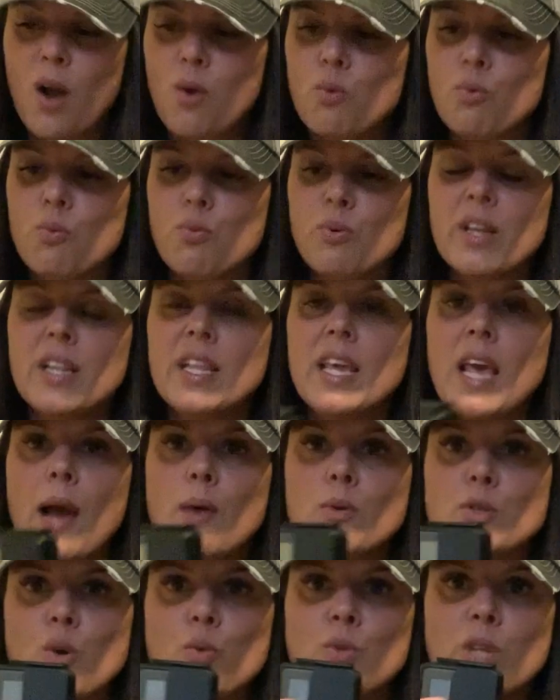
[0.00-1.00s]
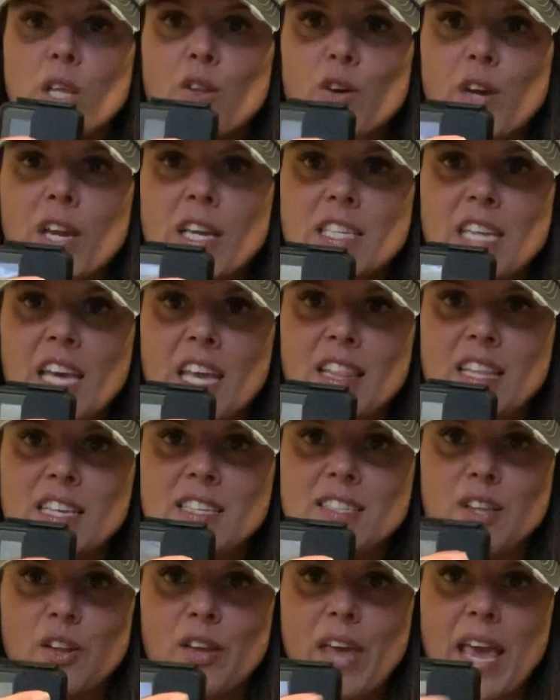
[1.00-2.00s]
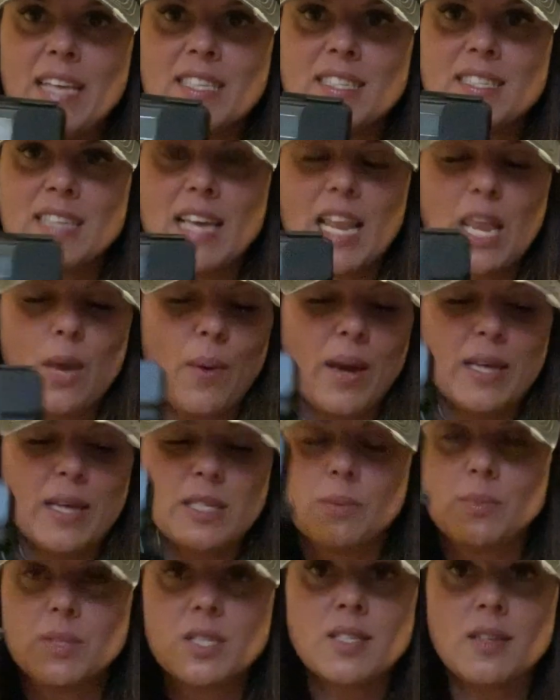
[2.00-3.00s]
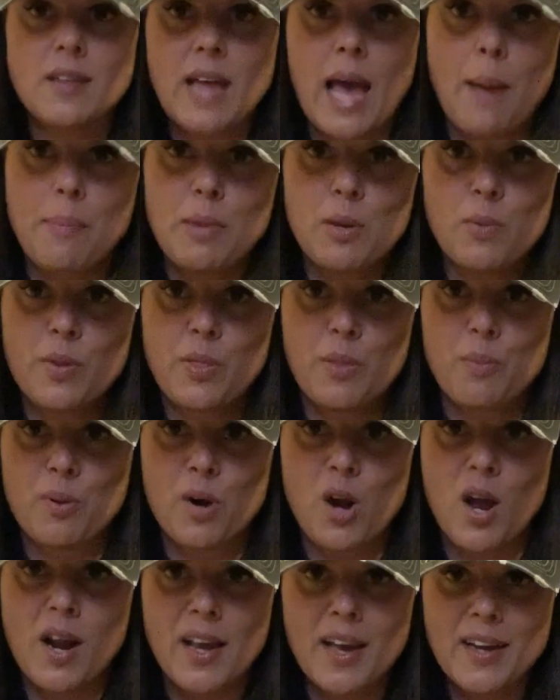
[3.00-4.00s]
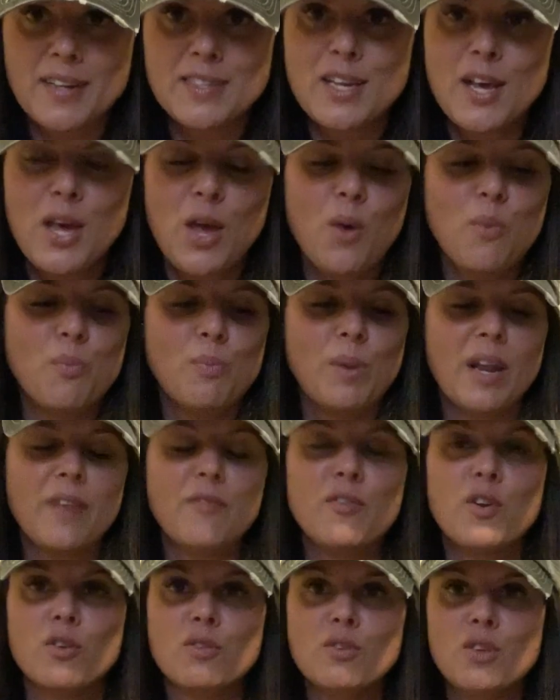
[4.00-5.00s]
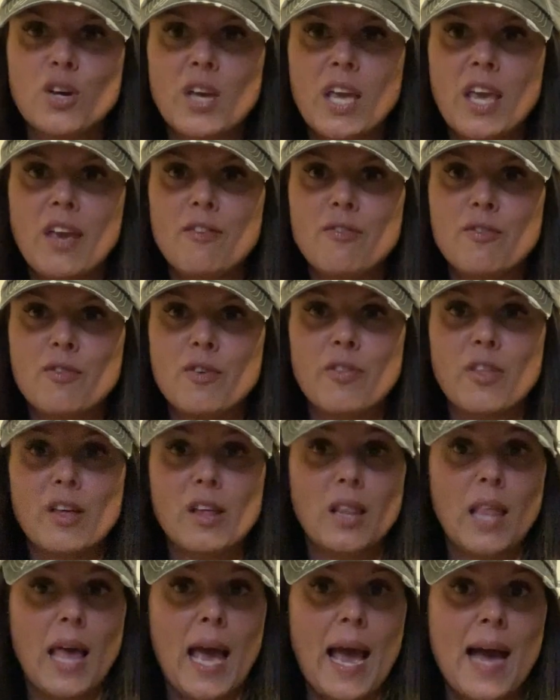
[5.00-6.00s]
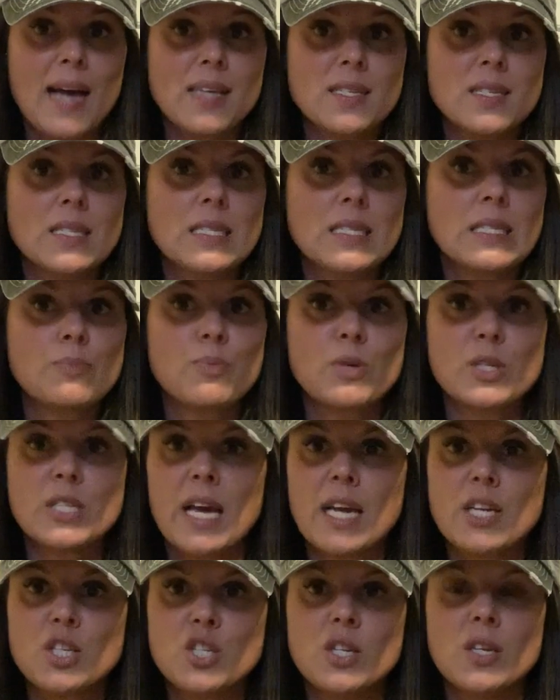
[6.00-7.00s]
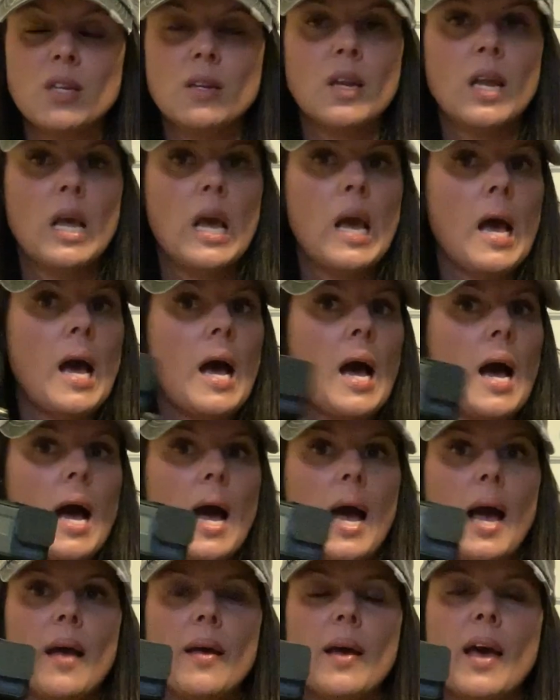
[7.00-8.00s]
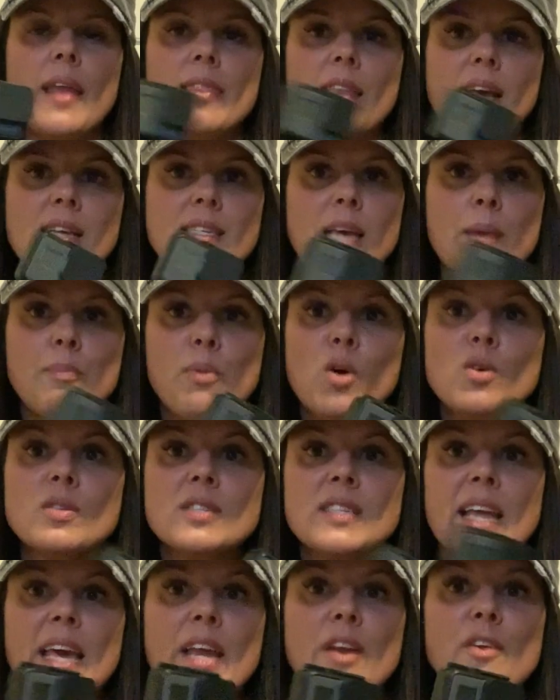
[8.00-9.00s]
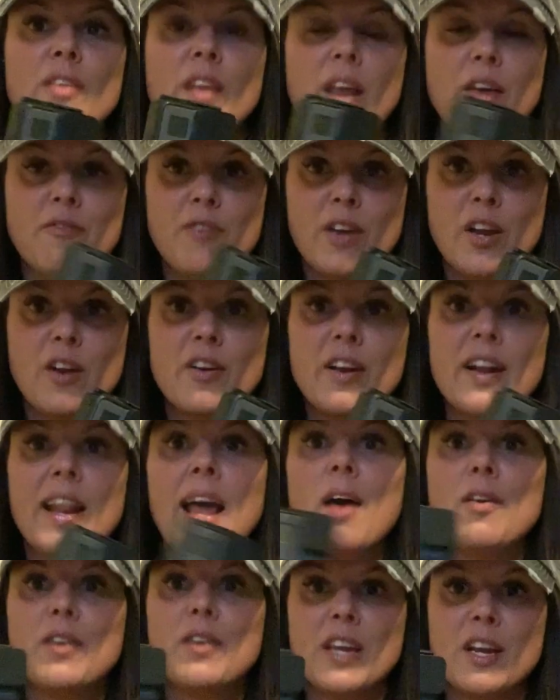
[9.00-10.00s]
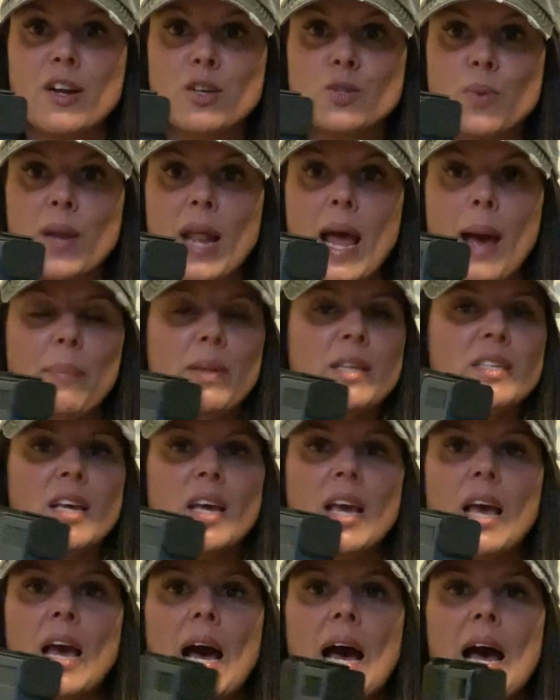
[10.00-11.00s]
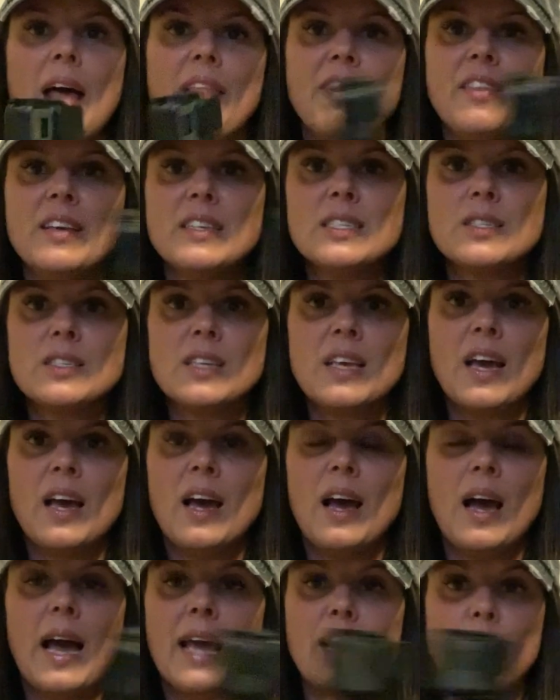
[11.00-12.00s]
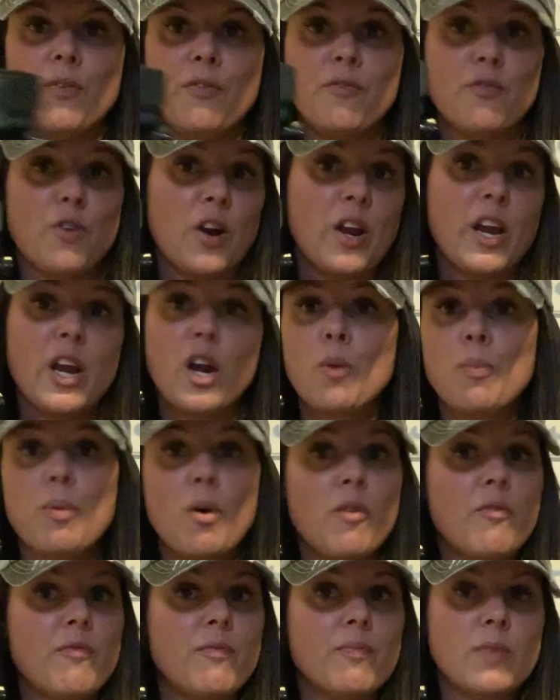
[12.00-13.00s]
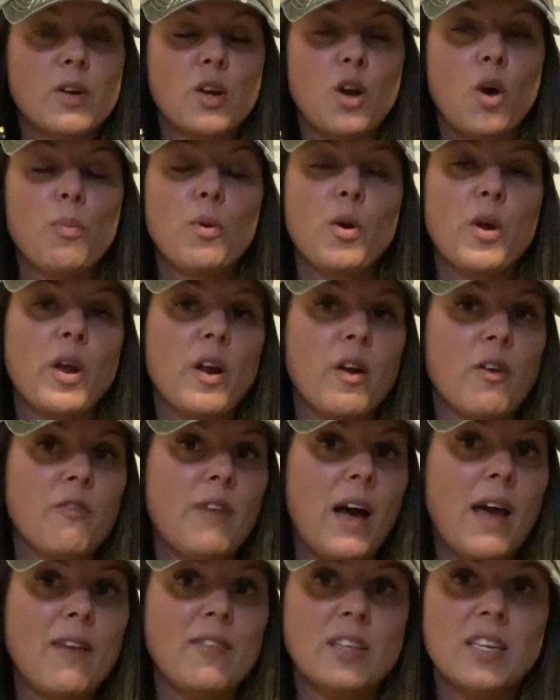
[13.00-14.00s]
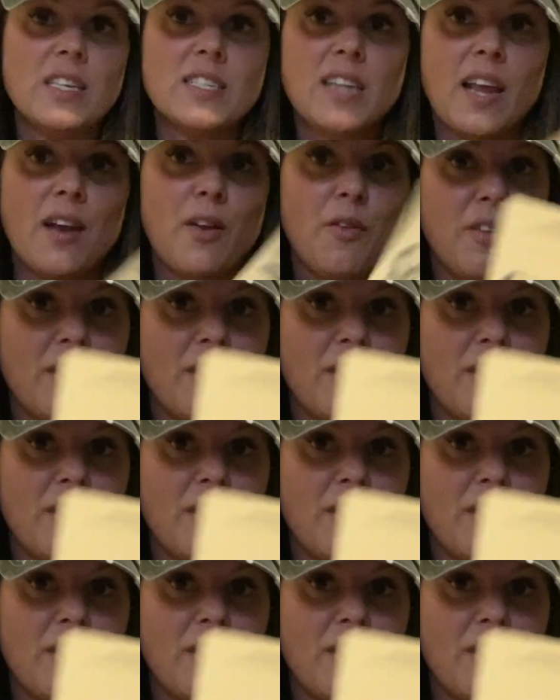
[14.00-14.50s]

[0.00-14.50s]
really, I was only looking to get these little cases anyway, so I'm still happy with the product. But if you're looking for the glass protection, unless I post later that I figured it out and here's what happened, this I don't, for GoPro Hero 5 at least, I don't